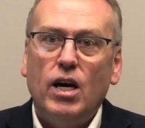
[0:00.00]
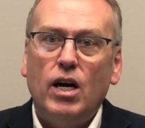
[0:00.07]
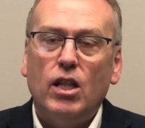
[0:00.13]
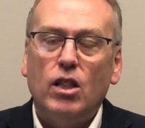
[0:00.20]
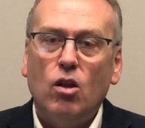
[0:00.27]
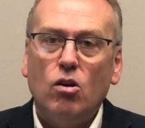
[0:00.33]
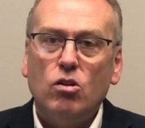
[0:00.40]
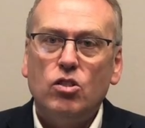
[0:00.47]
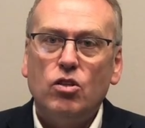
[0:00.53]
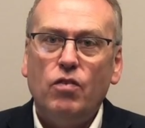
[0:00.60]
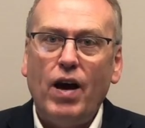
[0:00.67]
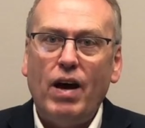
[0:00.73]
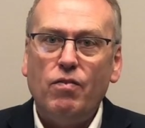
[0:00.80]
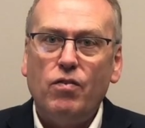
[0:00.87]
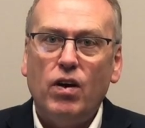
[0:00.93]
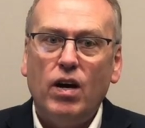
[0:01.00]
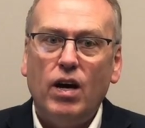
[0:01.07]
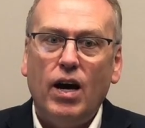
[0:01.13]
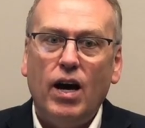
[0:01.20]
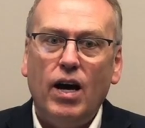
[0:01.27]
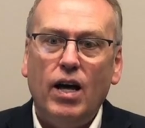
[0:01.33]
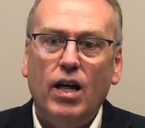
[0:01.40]
A lot of
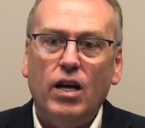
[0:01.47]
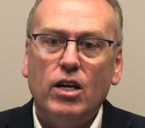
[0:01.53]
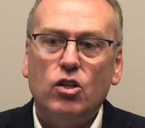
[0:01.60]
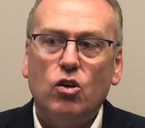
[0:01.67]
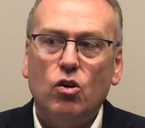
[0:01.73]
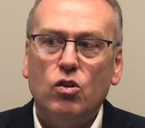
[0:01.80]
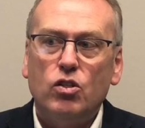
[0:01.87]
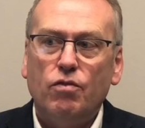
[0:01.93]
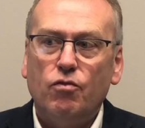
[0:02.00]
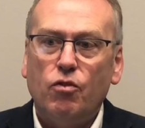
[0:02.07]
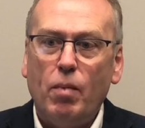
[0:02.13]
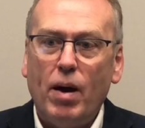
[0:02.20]
effort goes in from